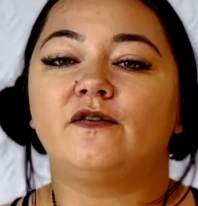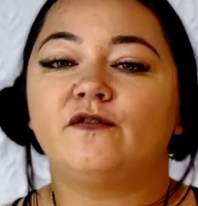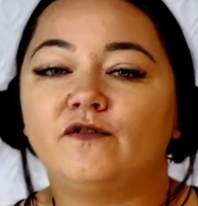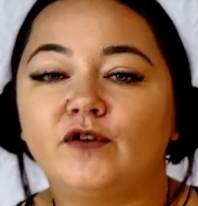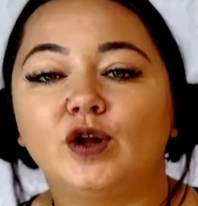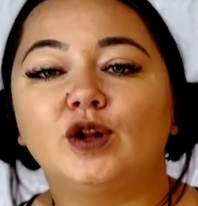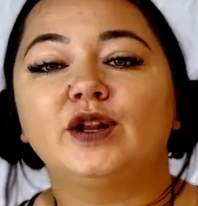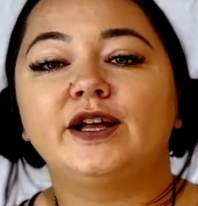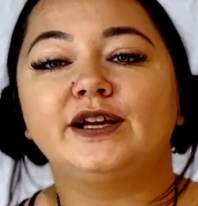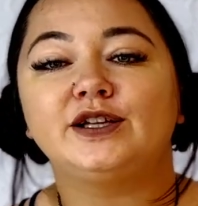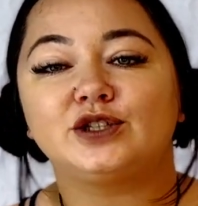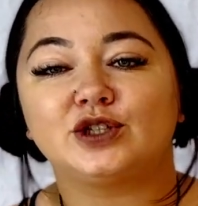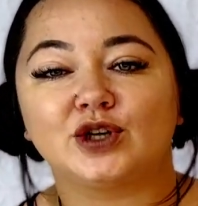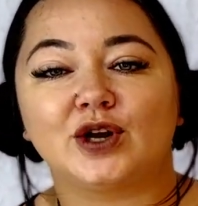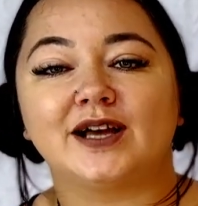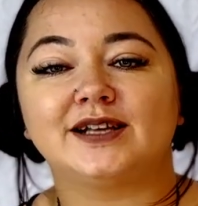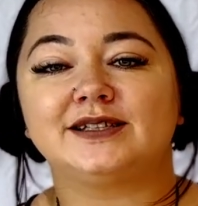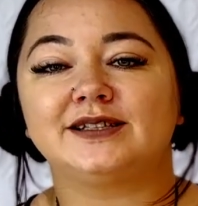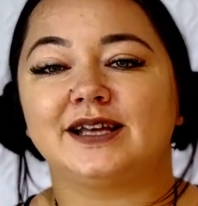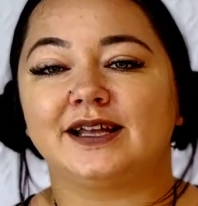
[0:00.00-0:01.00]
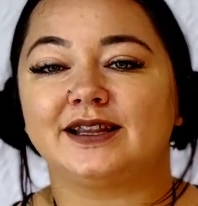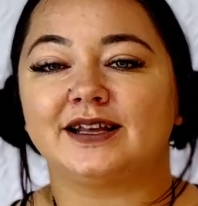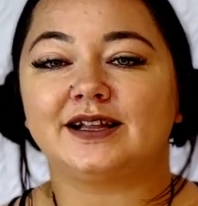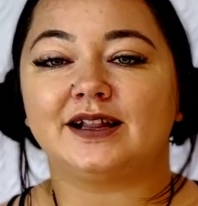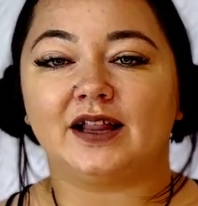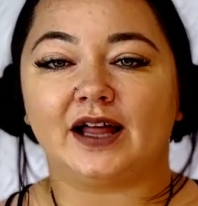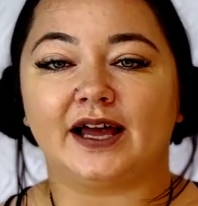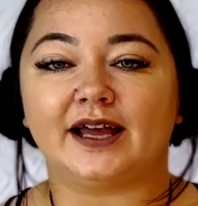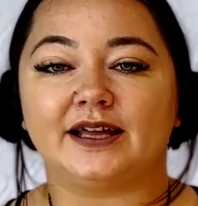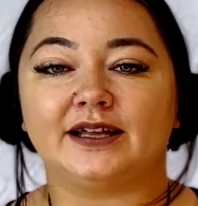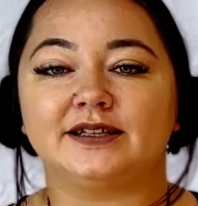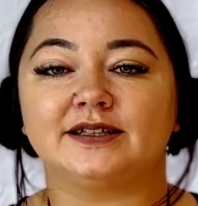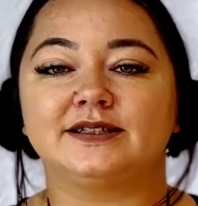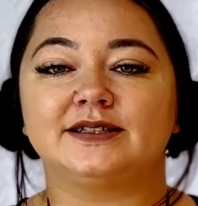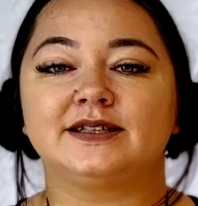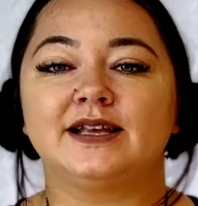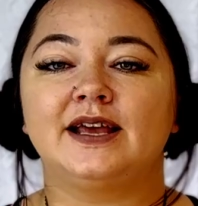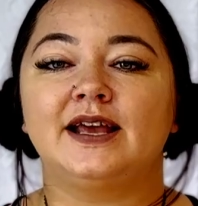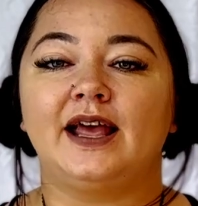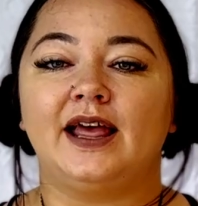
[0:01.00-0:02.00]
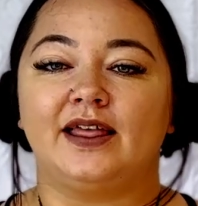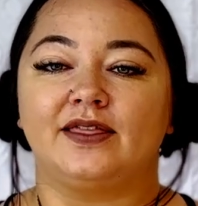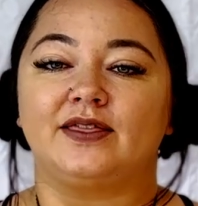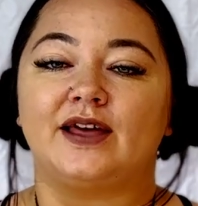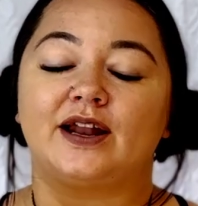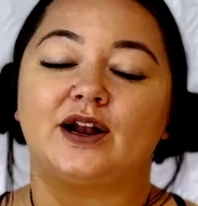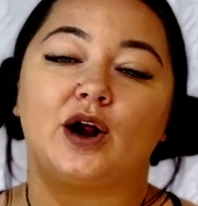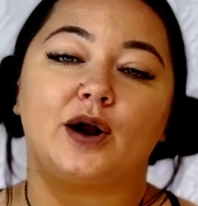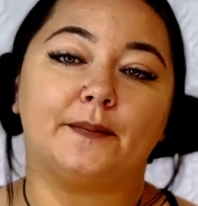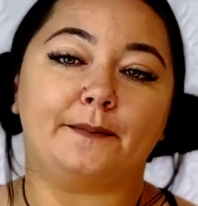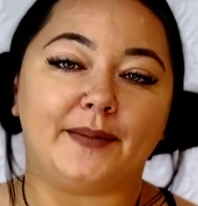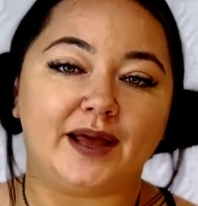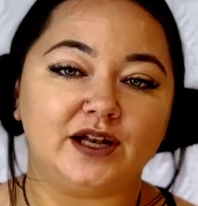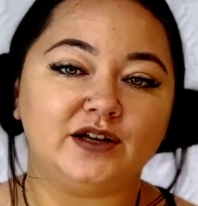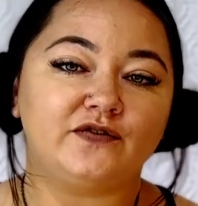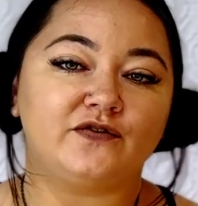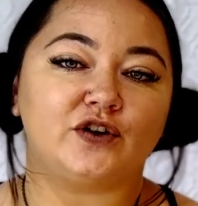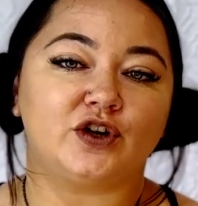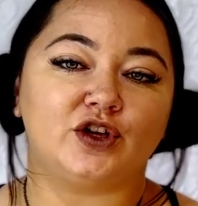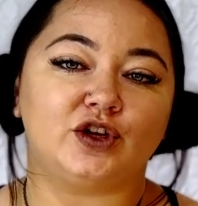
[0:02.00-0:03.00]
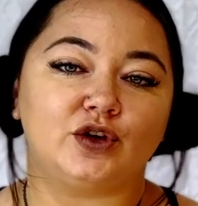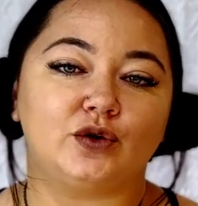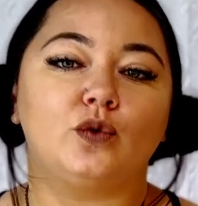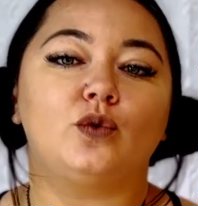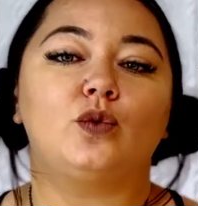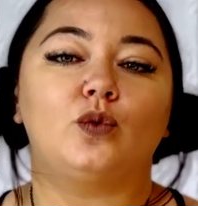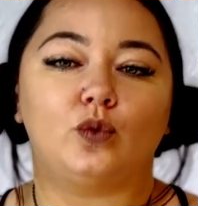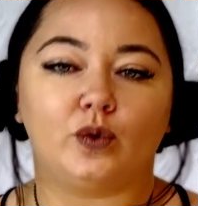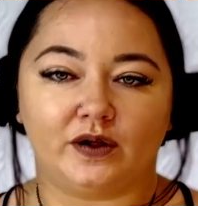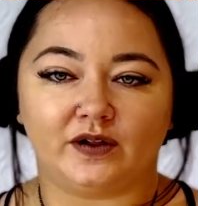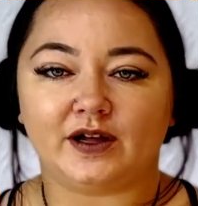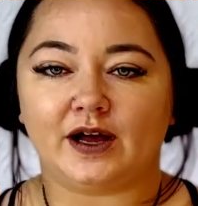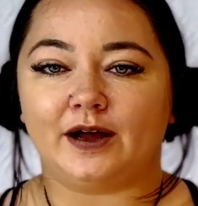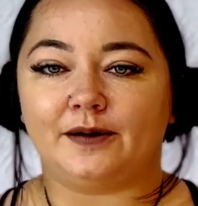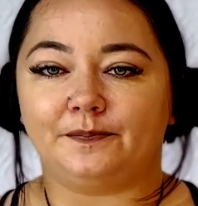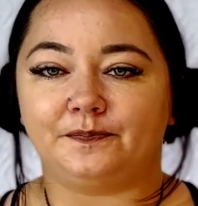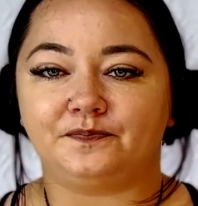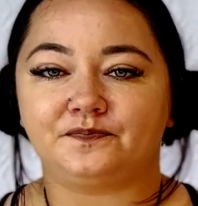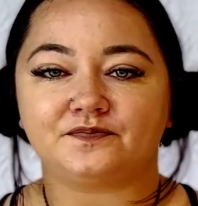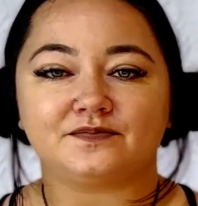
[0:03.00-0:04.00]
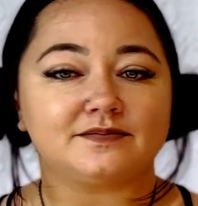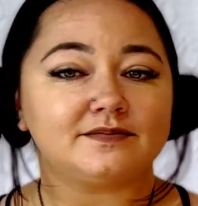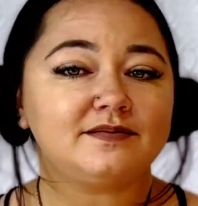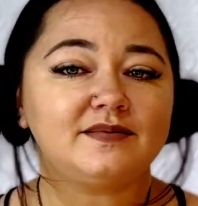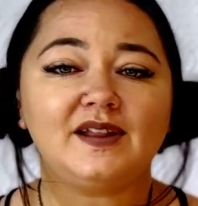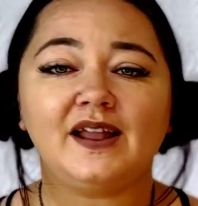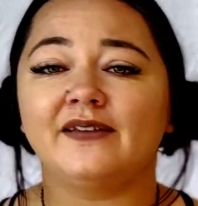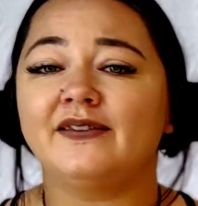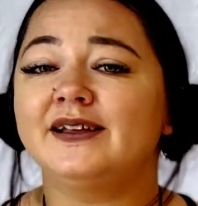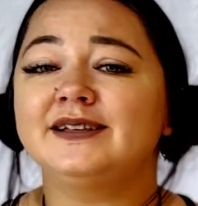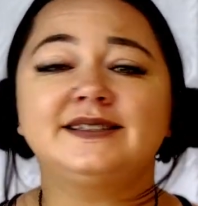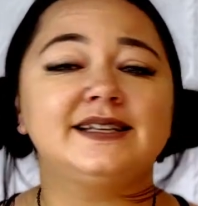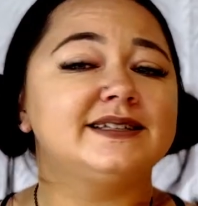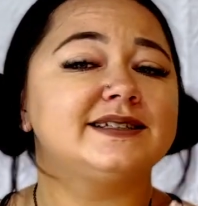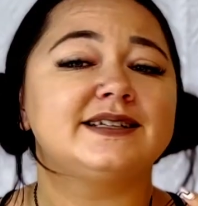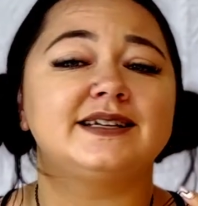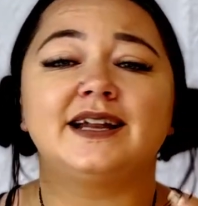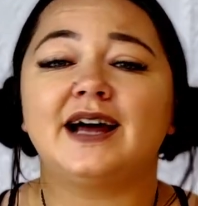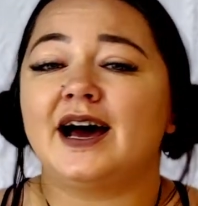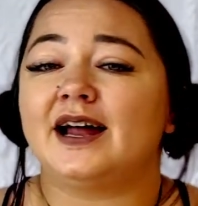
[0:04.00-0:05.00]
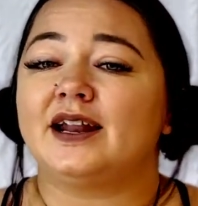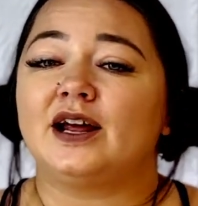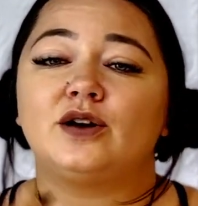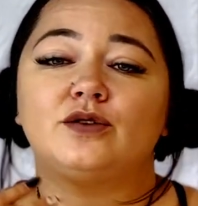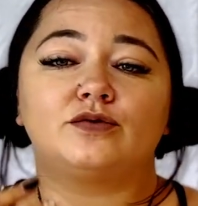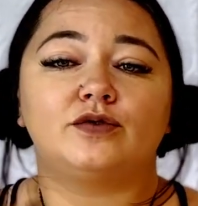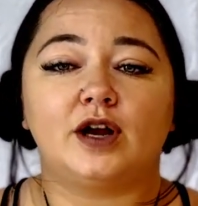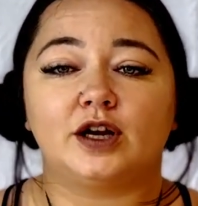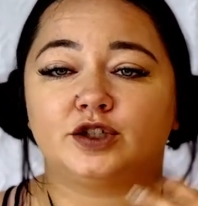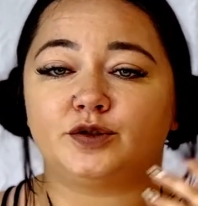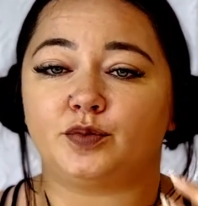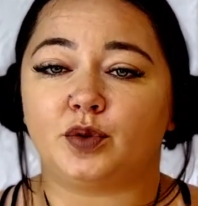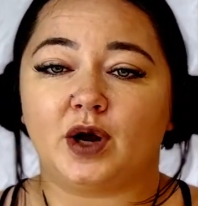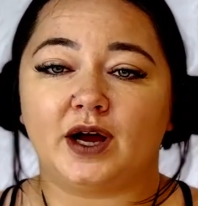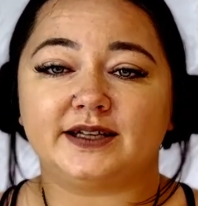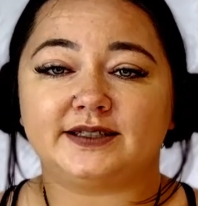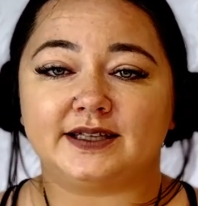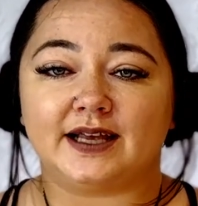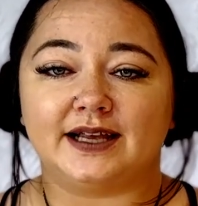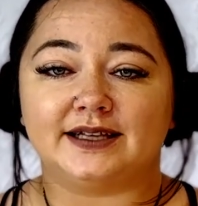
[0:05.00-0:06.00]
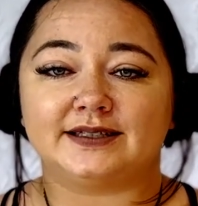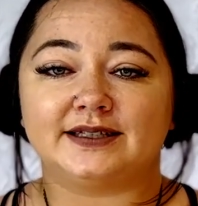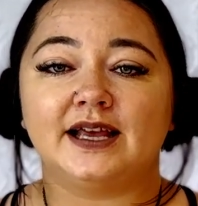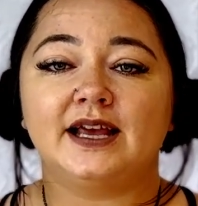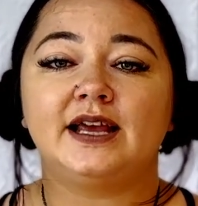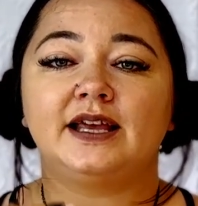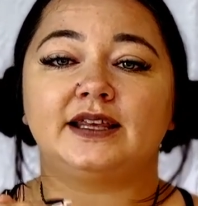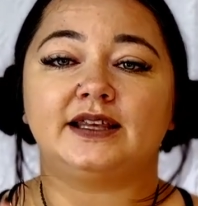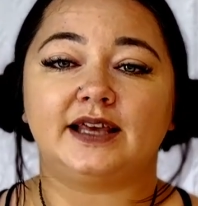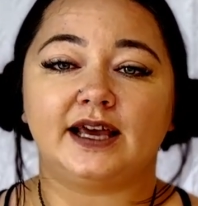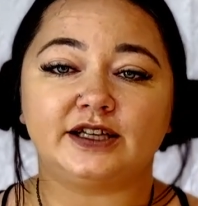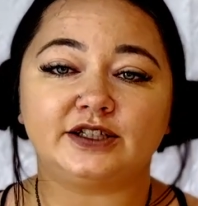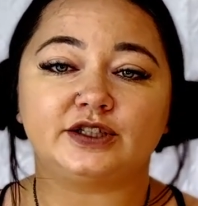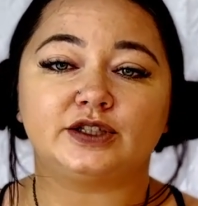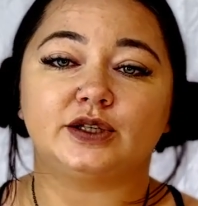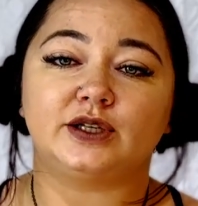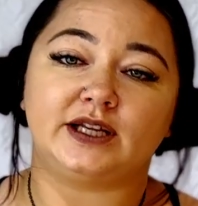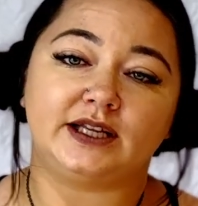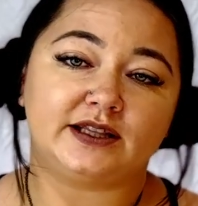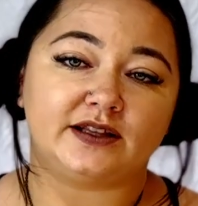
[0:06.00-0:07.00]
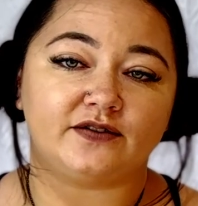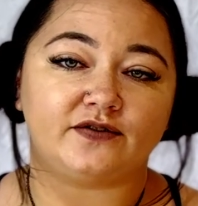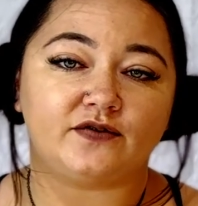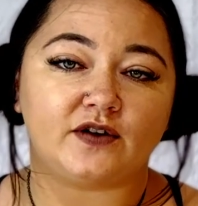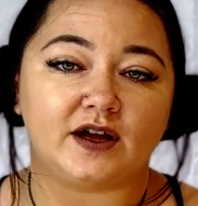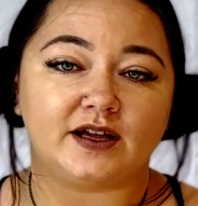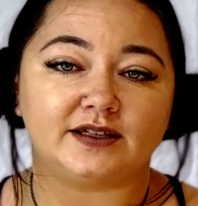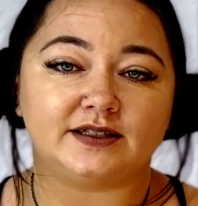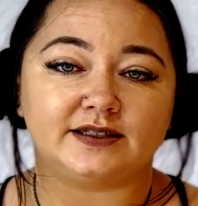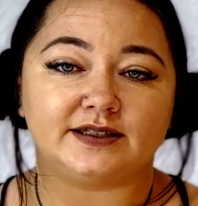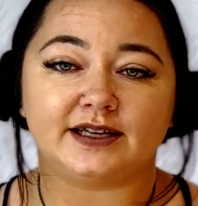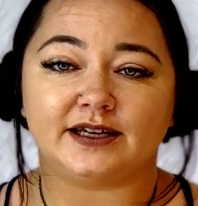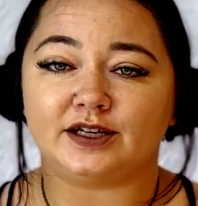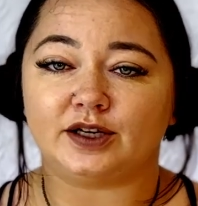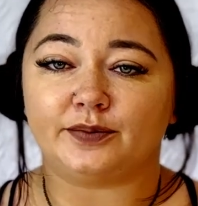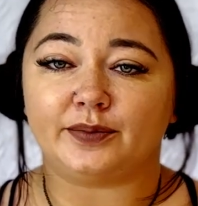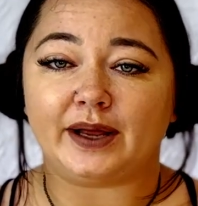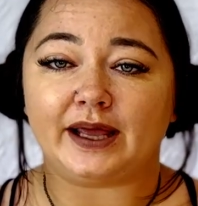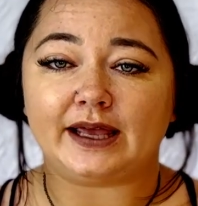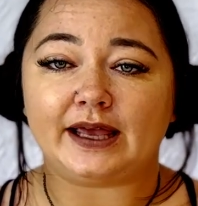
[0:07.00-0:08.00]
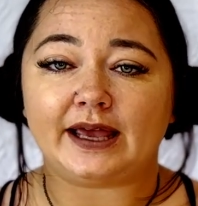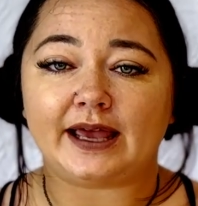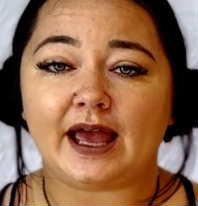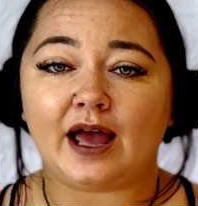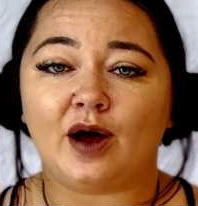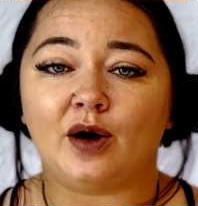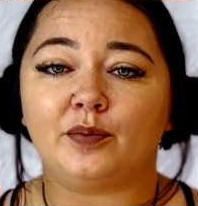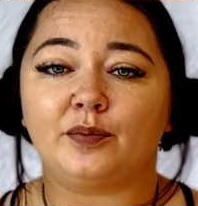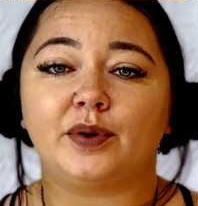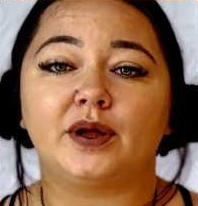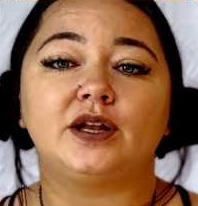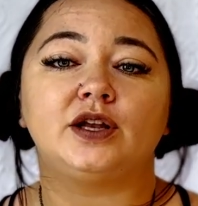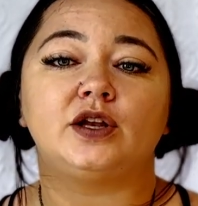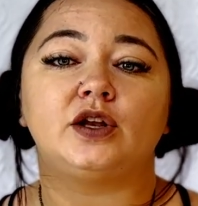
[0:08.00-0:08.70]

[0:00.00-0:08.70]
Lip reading: Fully trust that the clients that are meant for you will come. This is not a rush process. Yes, you need the funds in your bank account, but